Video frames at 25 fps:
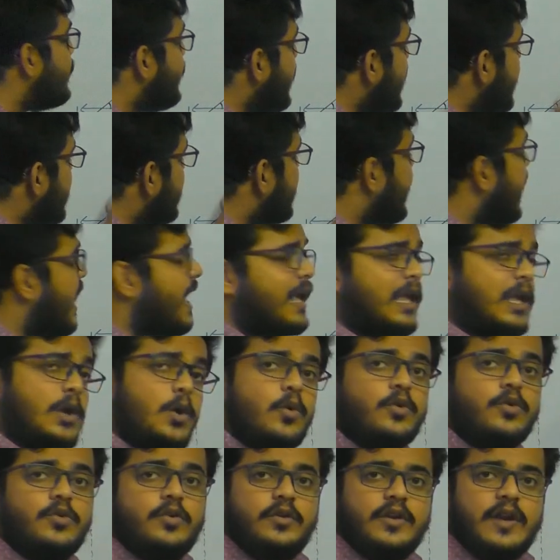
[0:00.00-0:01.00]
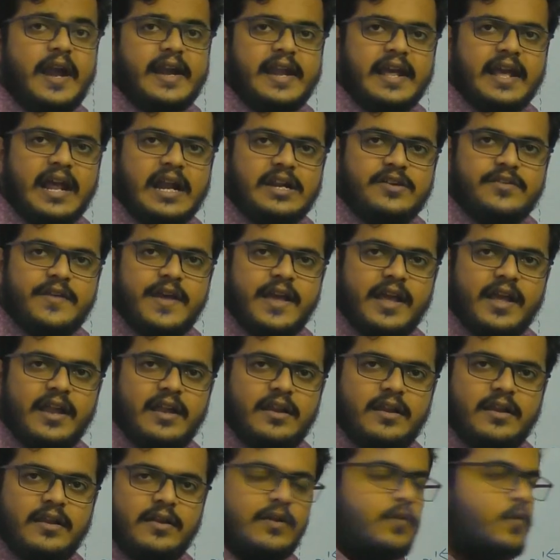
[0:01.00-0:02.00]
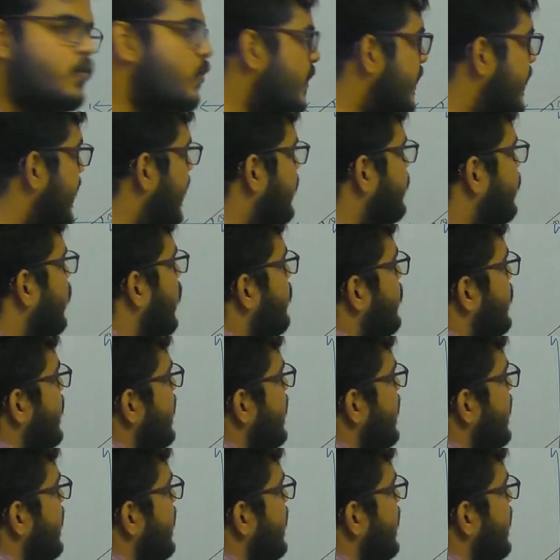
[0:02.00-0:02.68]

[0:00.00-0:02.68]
PKQ, right angle triangle? We get from